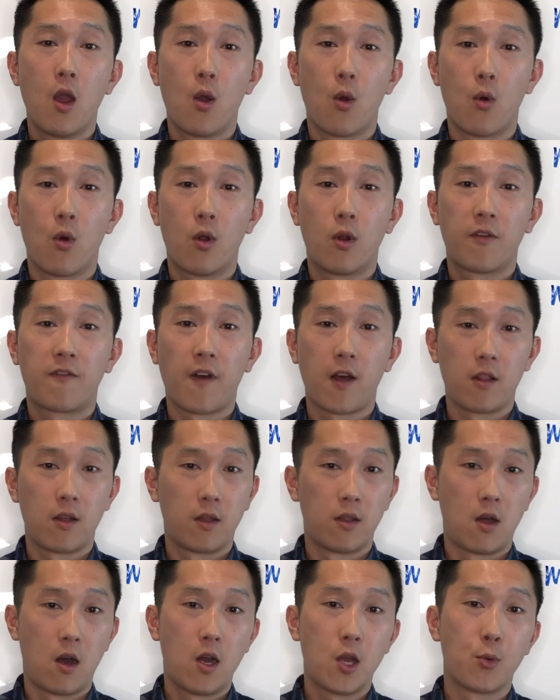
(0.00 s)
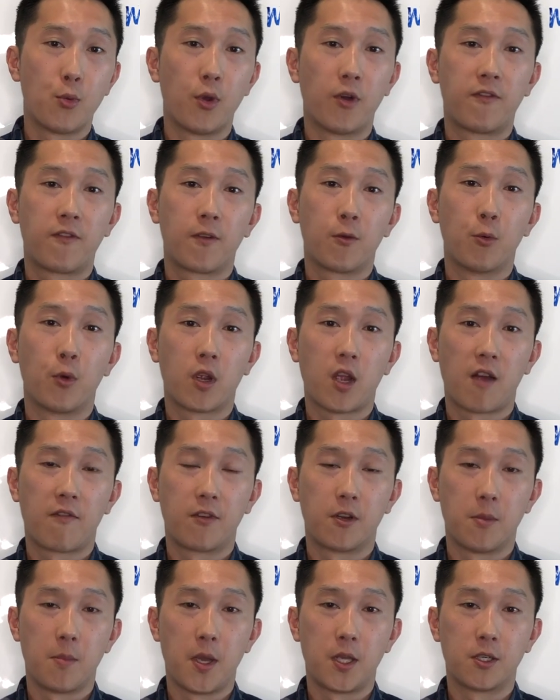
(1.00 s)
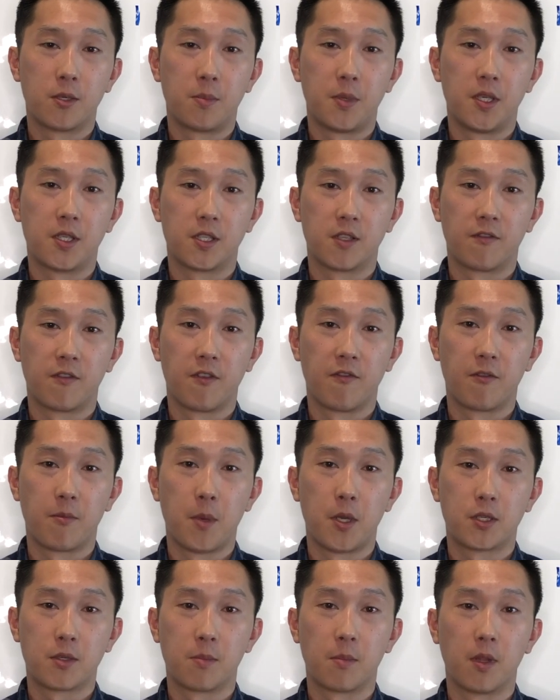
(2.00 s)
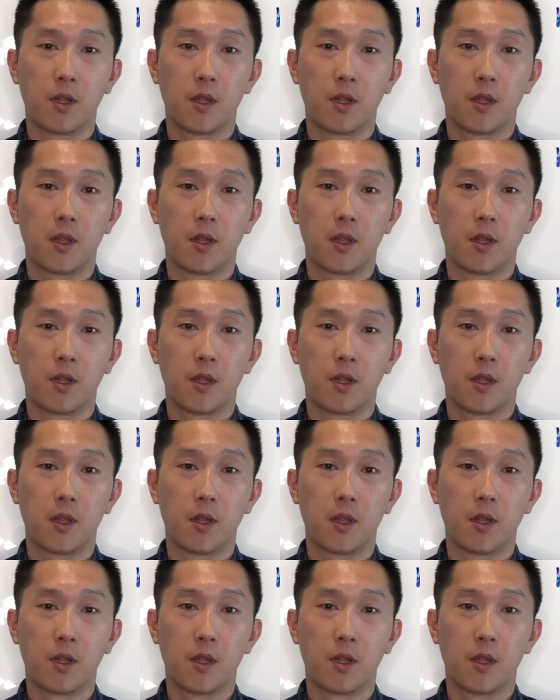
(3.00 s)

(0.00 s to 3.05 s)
or follow along and we'll cover the major pieces of information